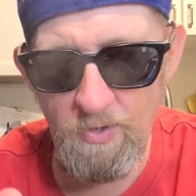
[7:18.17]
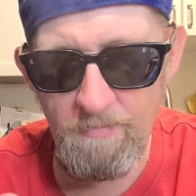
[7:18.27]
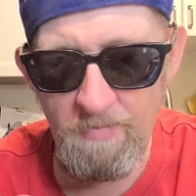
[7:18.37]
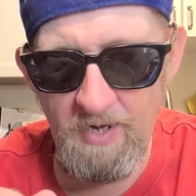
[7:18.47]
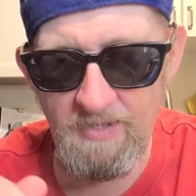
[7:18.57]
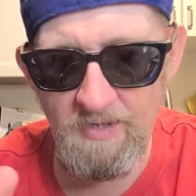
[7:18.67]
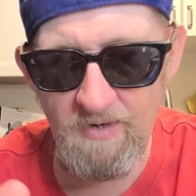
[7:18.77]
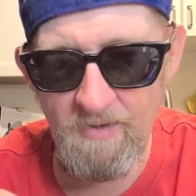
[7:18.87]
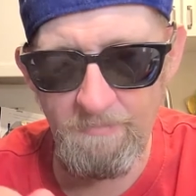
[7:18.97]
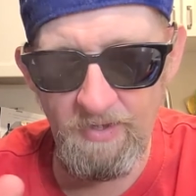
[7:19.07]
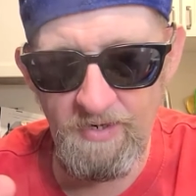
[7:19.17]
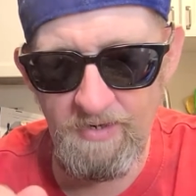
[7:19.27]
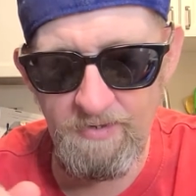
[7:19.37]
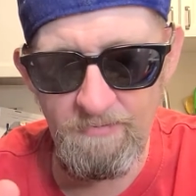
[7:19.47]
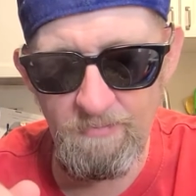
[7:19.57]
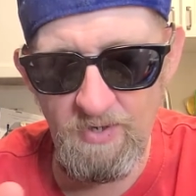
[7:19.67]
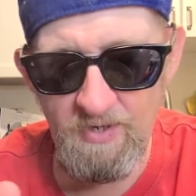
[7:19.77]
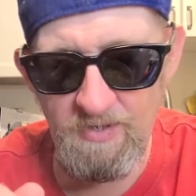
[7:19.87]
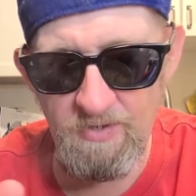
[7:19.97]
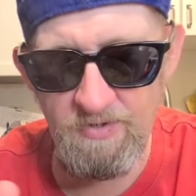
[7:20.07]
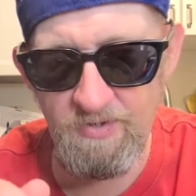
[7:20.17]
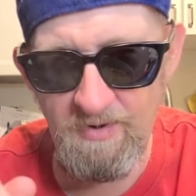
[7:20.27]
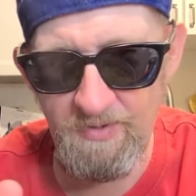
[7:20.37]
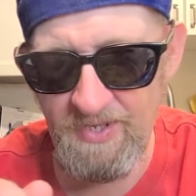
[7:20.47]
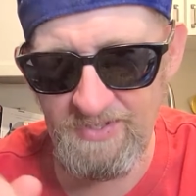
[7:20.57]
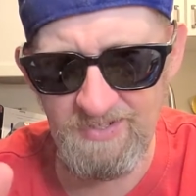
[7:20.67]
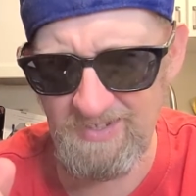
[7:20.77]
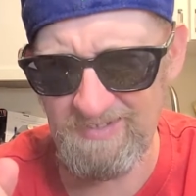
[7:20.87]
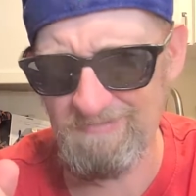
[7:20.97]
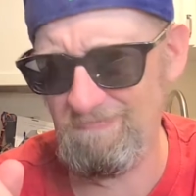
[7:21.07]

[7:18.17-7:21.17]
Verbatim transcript: in my land, but in your land it's like,